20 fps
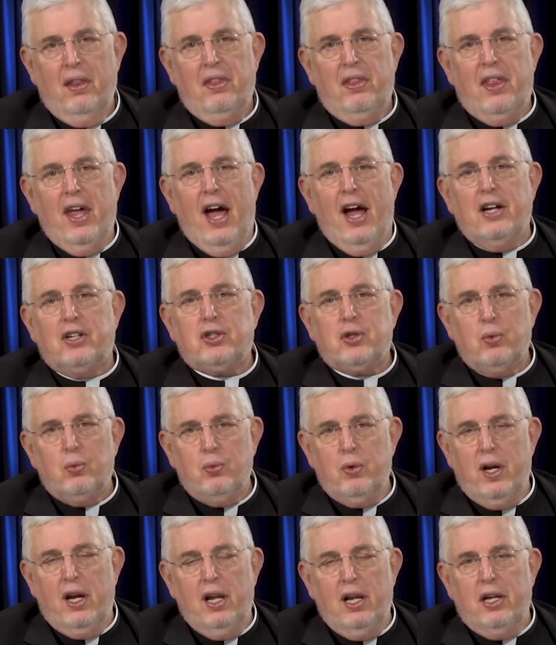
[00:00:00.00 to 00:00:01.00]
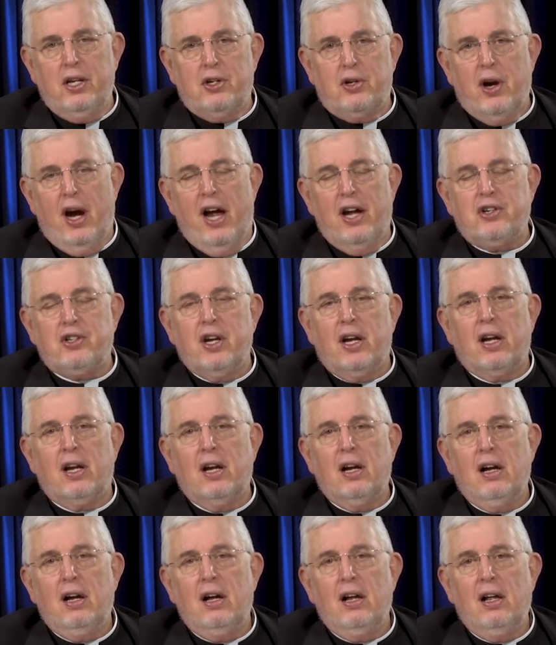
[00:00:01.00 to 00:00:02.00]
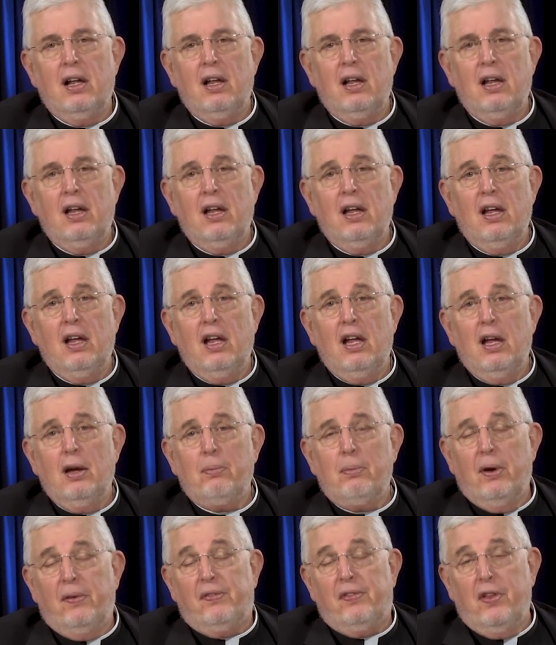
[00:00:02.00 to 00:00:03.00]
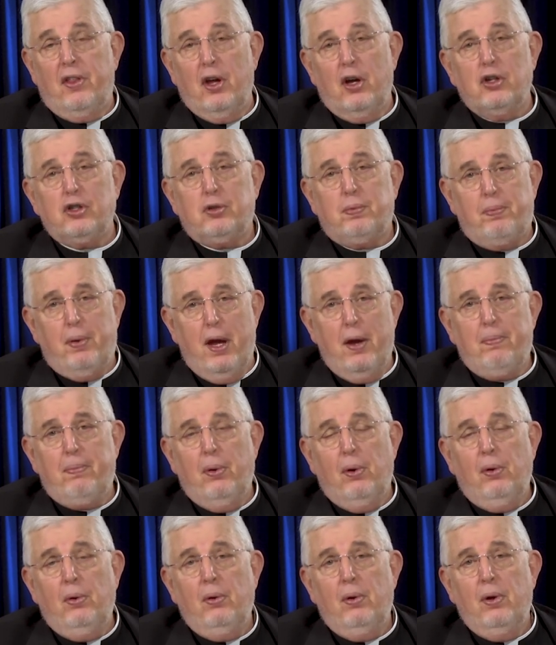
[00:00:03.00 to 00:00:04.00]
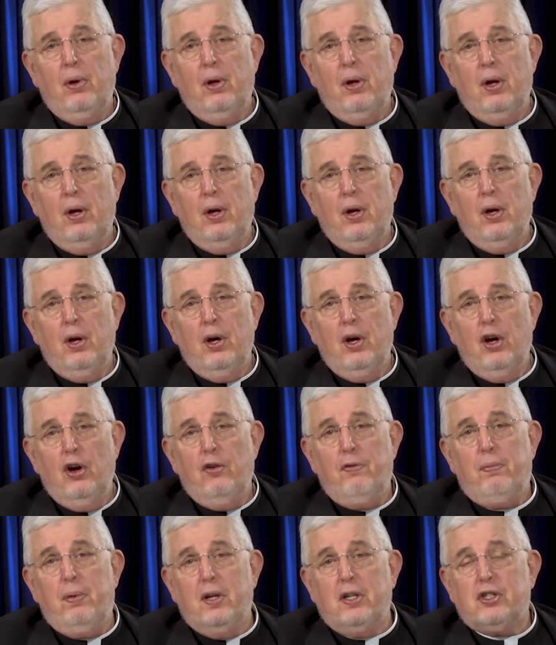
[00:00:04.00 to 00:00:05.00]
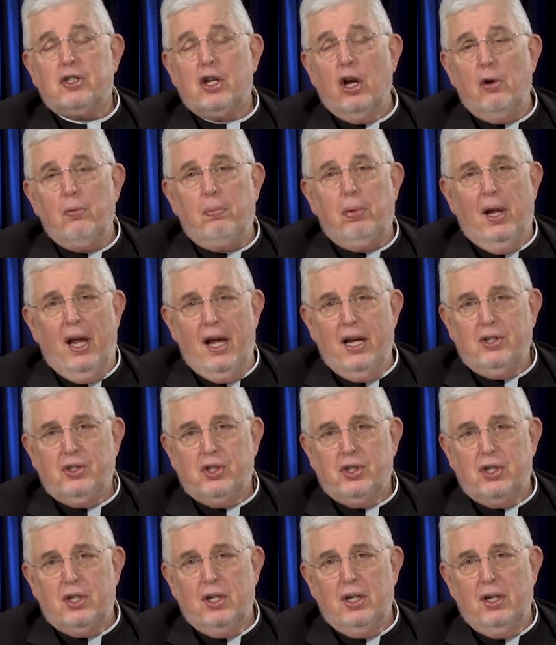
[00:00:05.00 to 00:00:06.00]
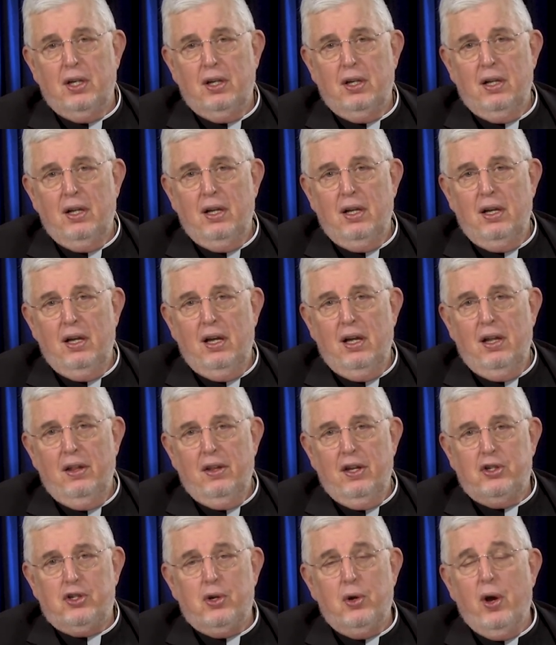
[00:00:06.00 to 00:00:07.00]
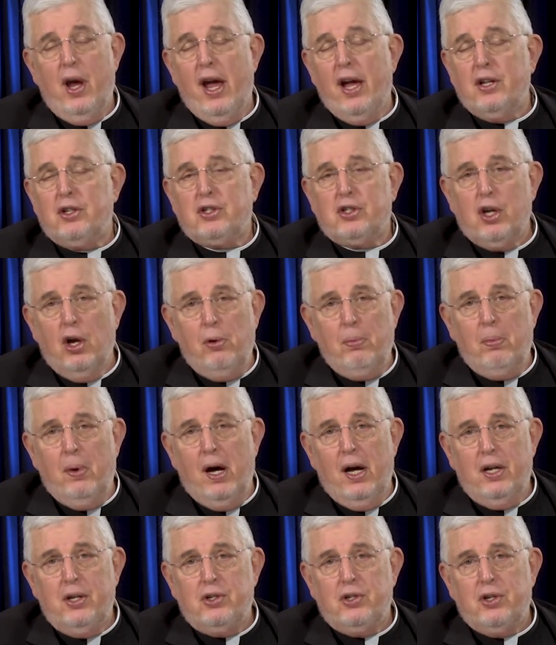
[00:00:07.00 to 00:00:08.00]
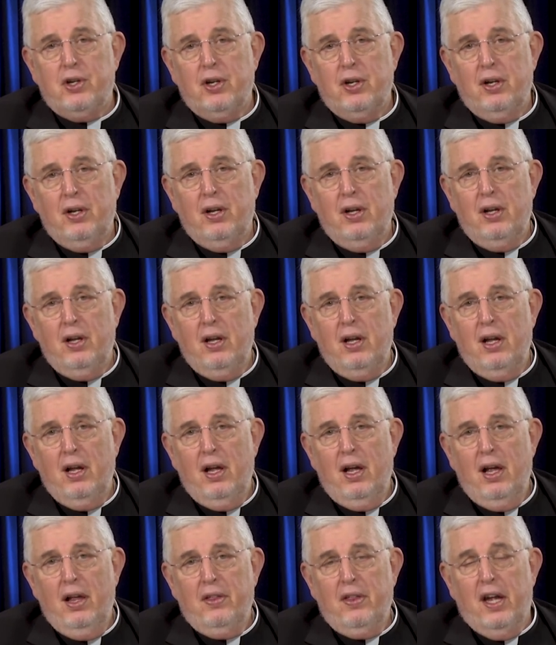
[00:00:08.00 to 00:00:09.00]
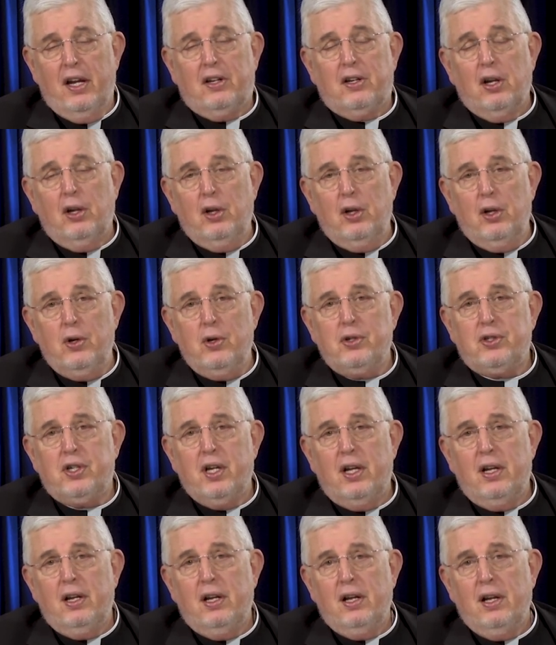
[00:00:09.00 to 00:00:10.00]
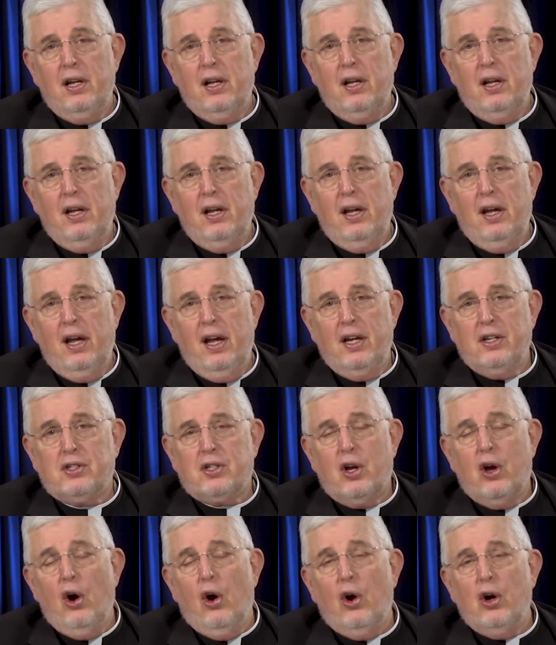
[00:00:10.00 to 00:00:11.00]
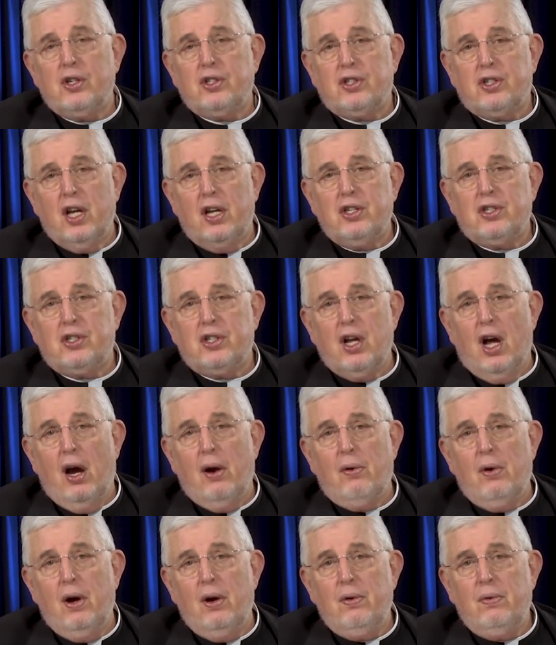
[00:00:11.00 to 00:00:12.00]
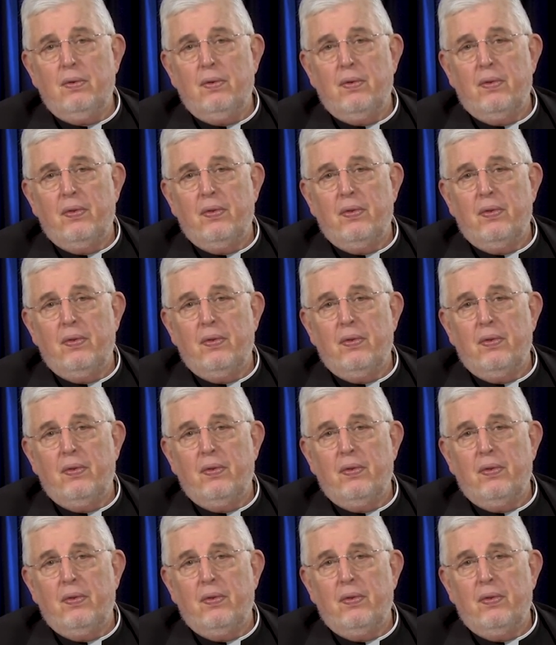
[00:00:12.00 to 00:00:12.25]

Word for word: that's really tragic but for those people who've been so blessed that you had so much that to lose it has caused such sorrow?